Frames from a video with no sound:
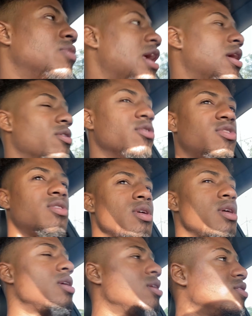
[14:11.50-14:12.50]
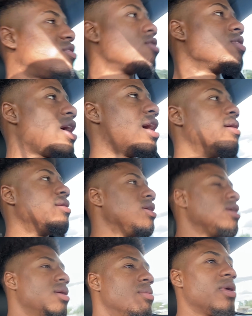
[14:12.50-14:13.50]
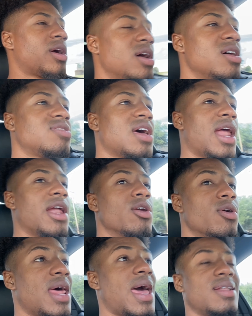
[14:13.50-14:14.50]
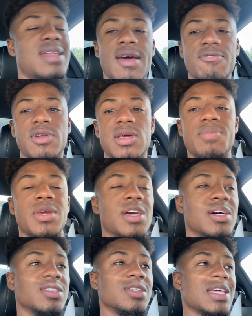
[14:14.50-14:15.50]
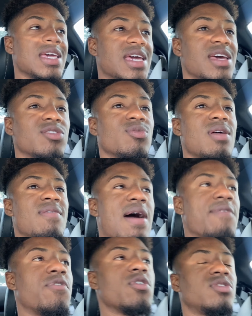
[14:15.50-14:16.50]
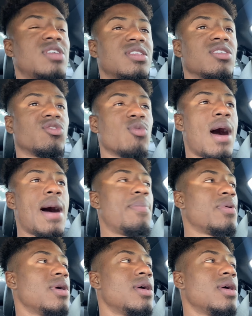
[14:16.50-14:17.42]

headers. So yeah, because, and I know that definitely because the thing is, whenever I first did the swap,